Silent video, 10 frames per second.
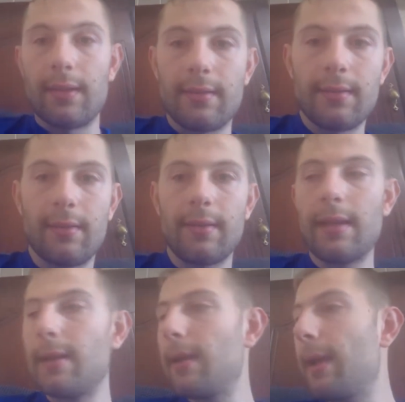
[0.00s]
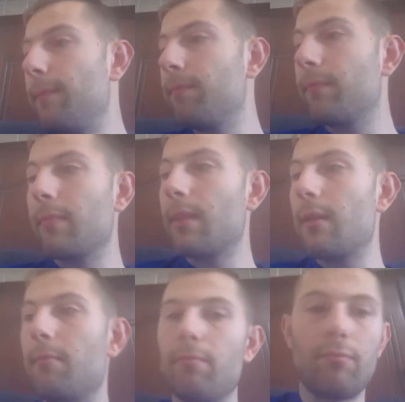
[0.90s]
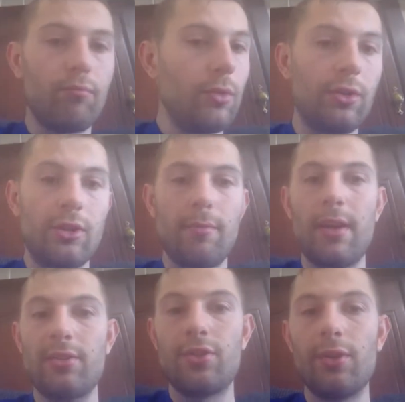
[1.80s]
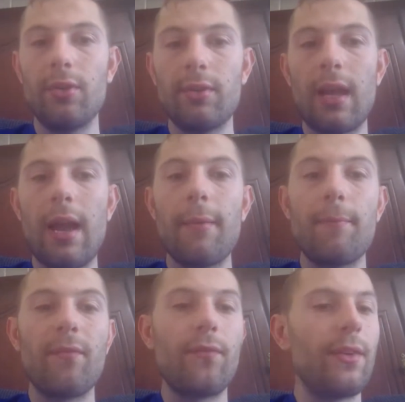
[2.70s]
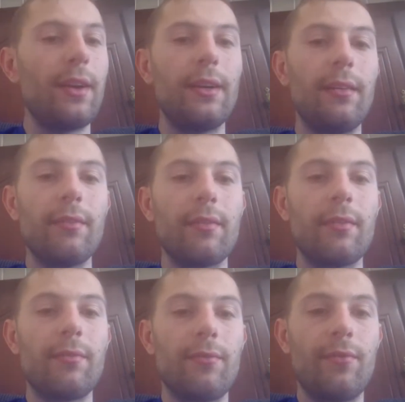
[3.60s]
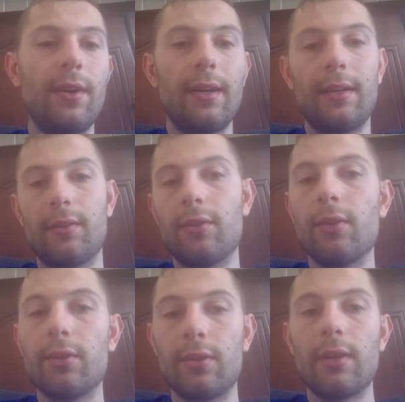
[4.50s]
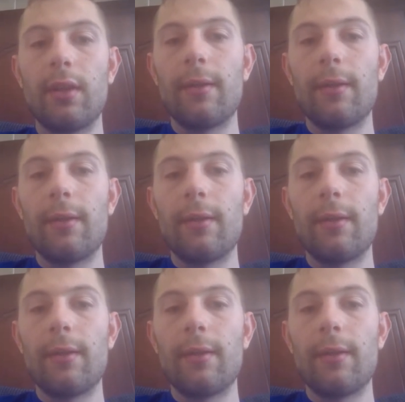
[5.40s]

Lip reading: So yeah, Muzhebezhu are fairly good.